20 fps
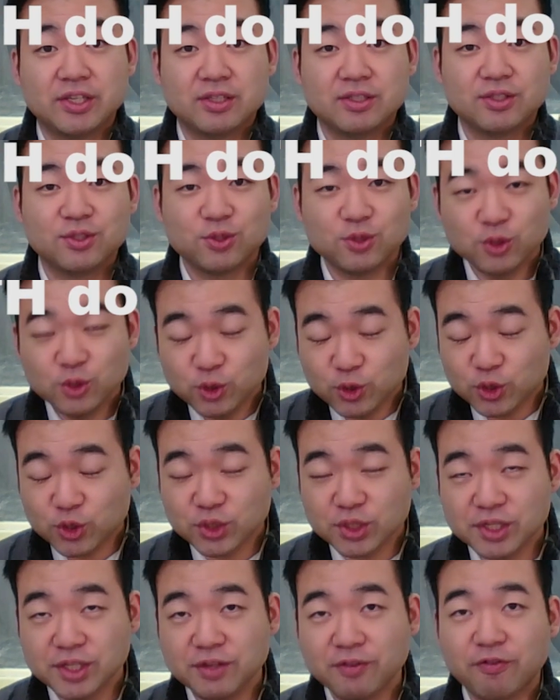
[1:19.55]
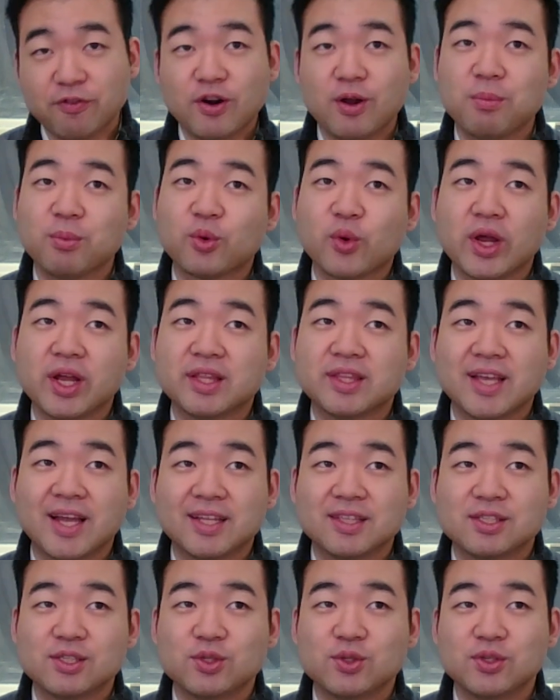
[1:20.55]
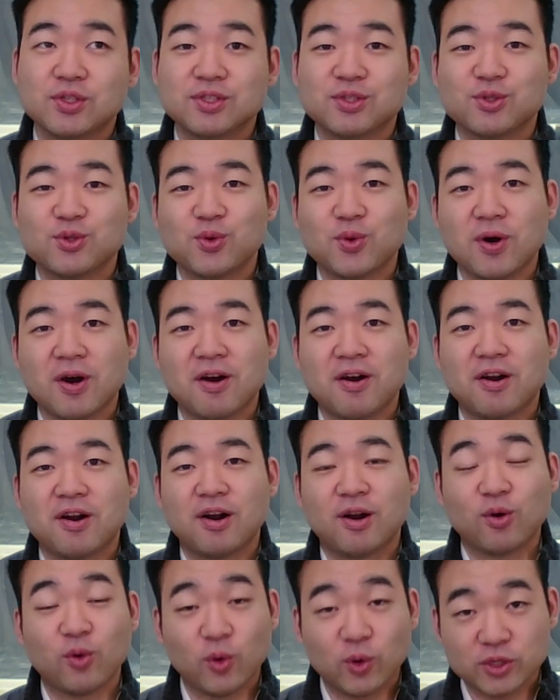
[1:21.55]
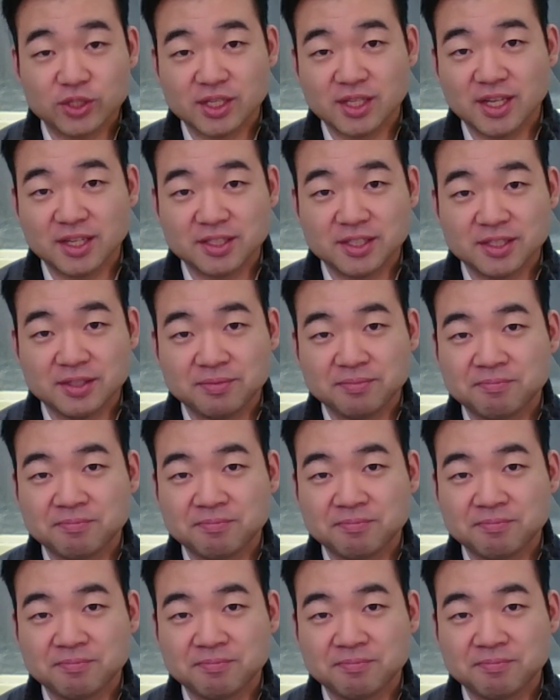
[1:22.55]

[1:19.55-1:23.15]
It's usually from grade 10 students who are course selecting